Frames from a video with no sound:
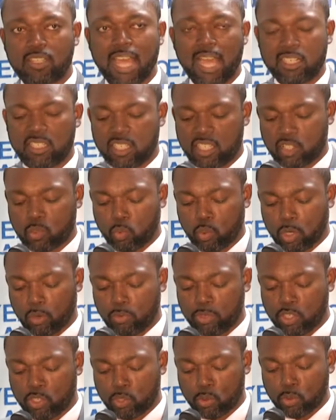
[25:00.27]
taxes were
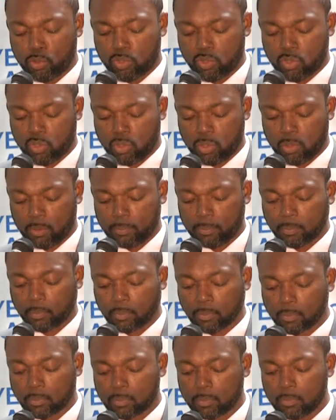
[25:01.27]
reduced.
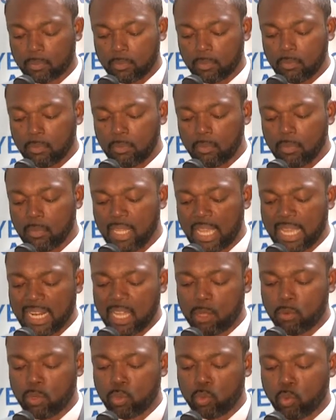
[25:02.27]
And
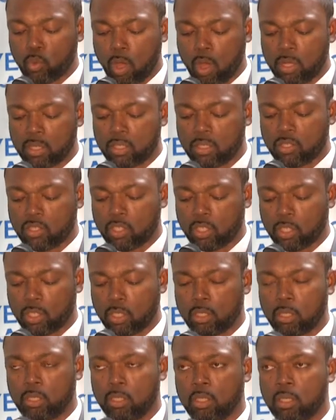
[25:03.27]
I would want
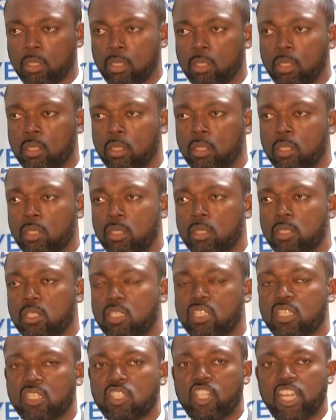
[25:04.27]
to
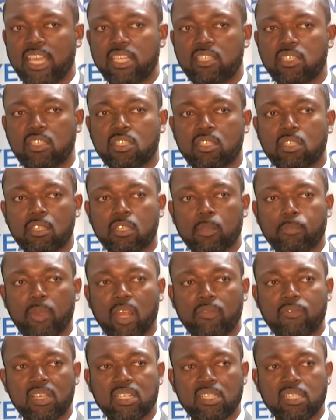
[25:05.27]
suggests to the
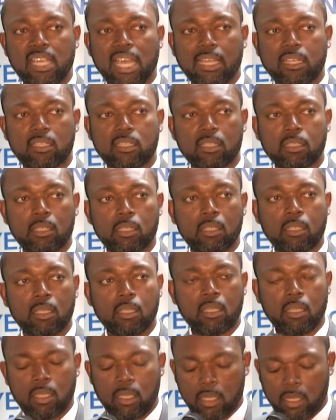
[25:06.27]
private sector
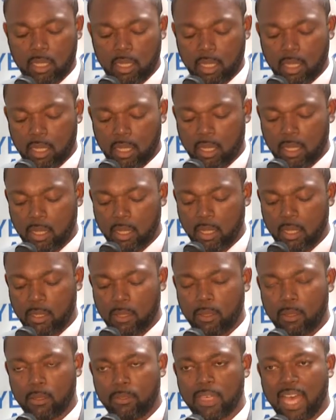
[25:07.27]

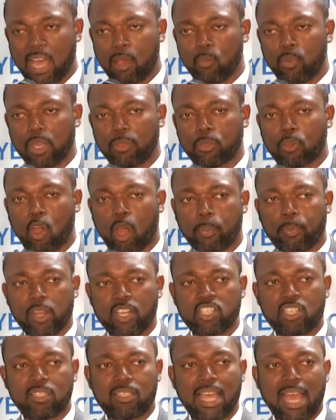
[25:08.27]
that with
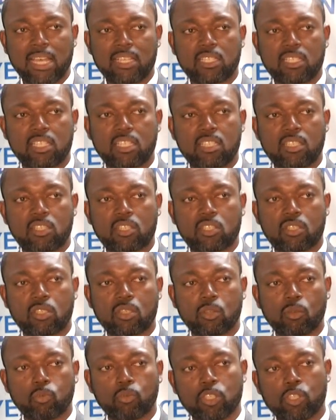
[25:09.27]
corporation
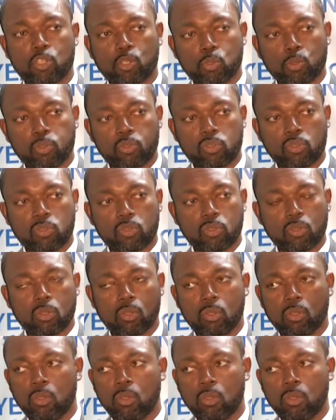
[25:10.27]
taxes reduced,